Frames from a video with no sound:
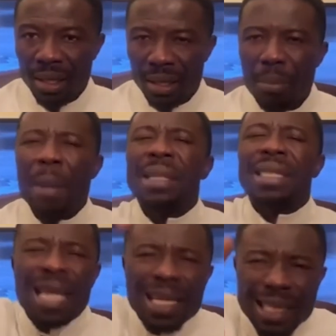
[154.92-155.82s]
ba me
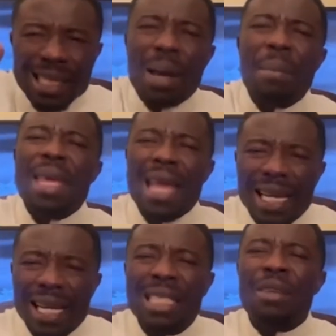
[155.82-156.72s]
starting say me ye
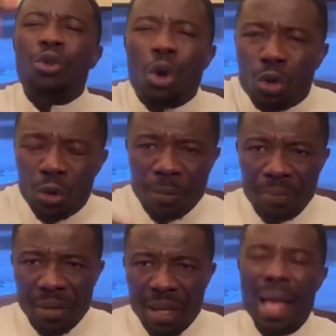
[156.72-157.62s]
aggressive talk
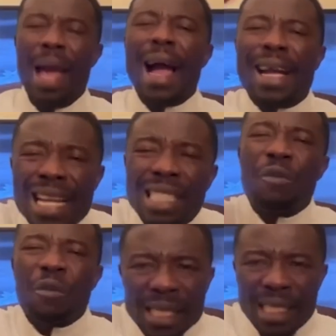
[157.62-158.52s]

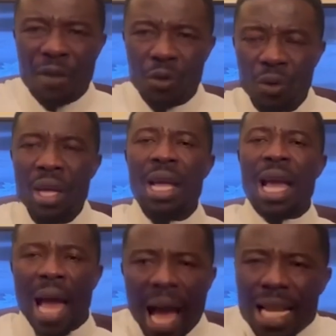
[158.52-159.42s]
aggressive interview
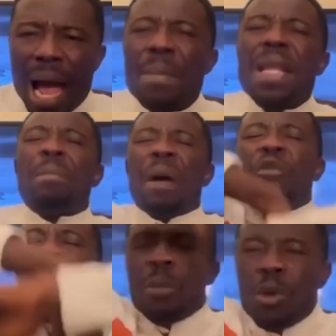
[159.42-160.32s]
and how many
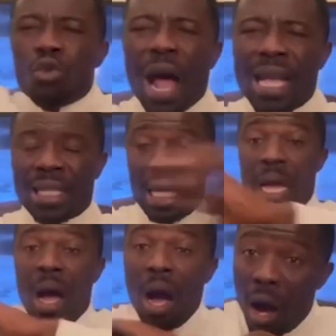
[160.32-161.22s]
pafofro bi cry say
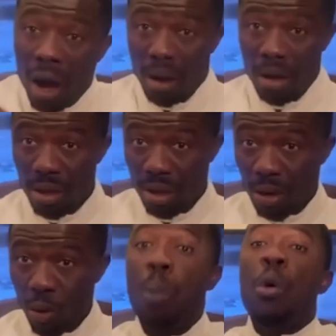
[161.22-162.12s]
ha
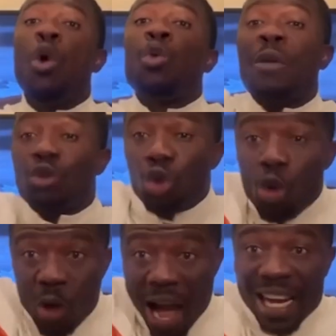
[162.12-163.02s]
obi okro have
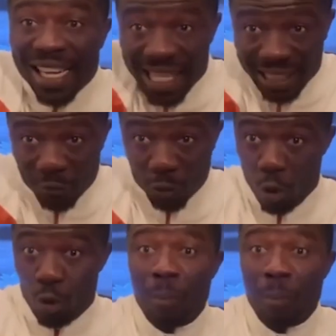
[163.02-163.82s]
too aggressive talk